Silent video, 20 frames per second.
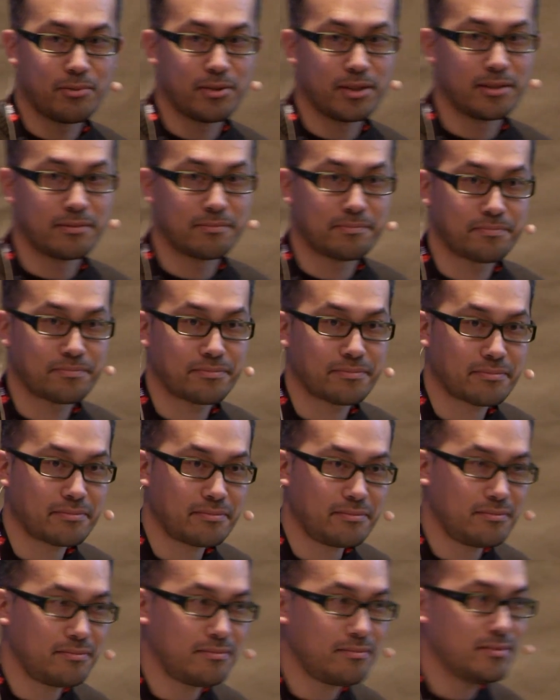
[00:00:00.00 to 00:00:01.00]
well.
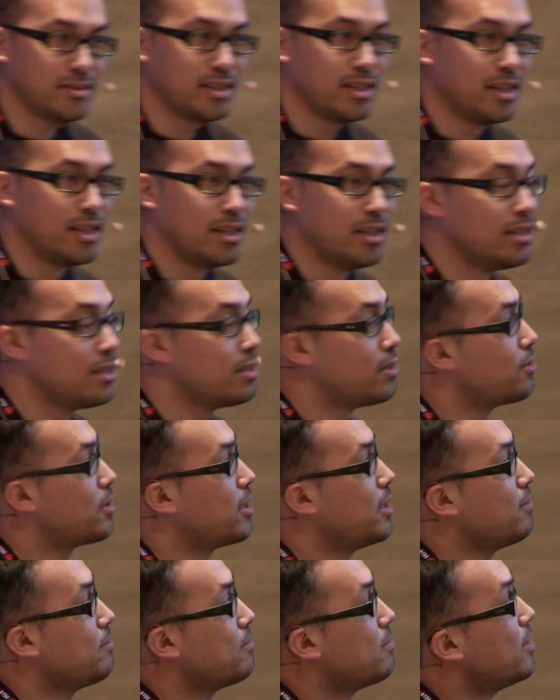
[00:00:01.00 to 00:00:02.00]

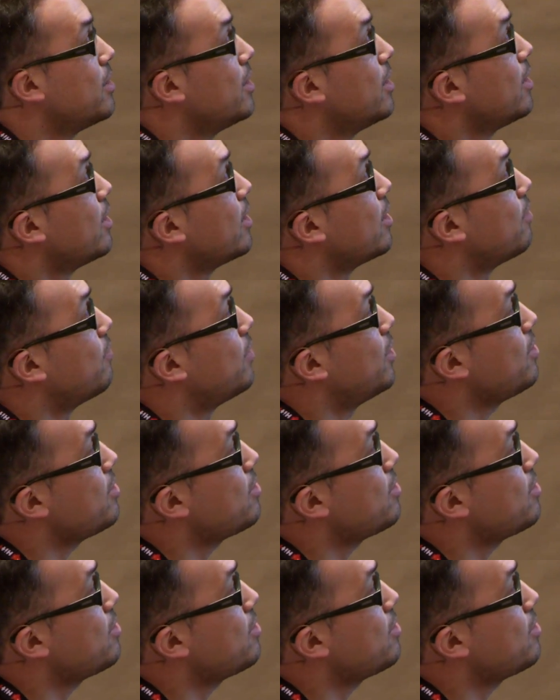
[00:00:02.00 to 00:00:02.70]
Okay? And a very